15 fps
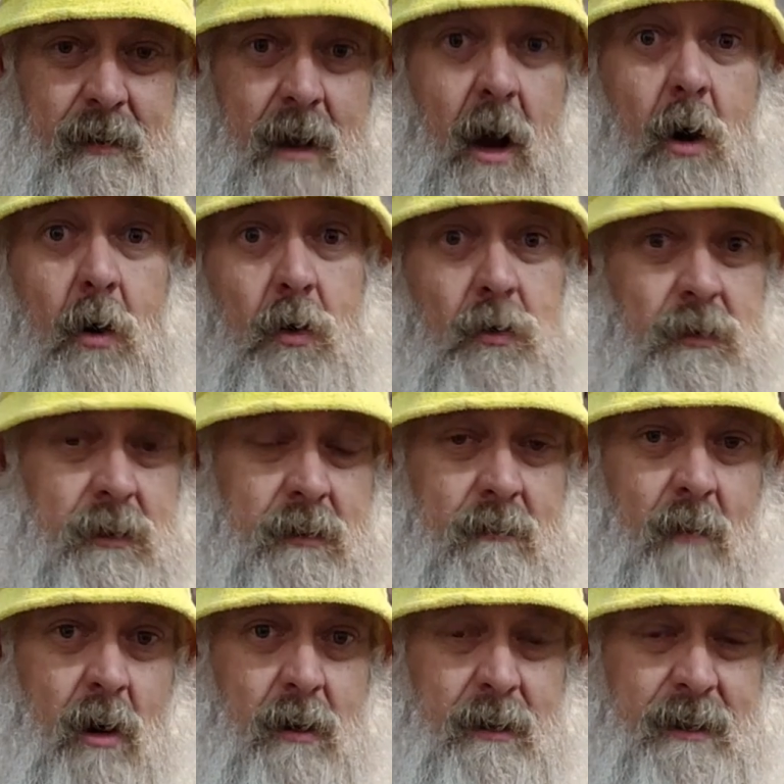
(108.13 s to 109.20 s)
old
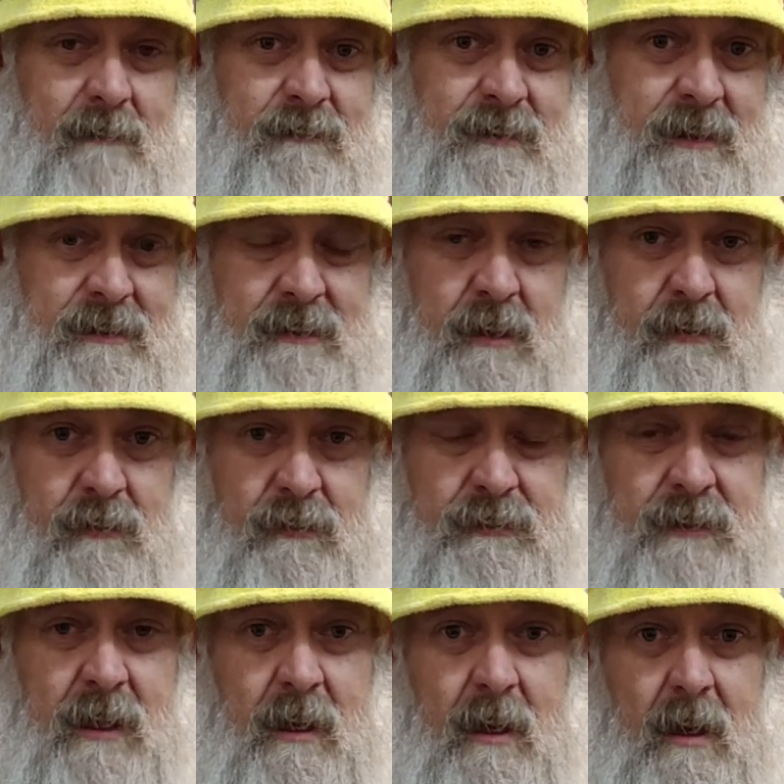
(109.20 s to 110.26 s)
Martin M600s.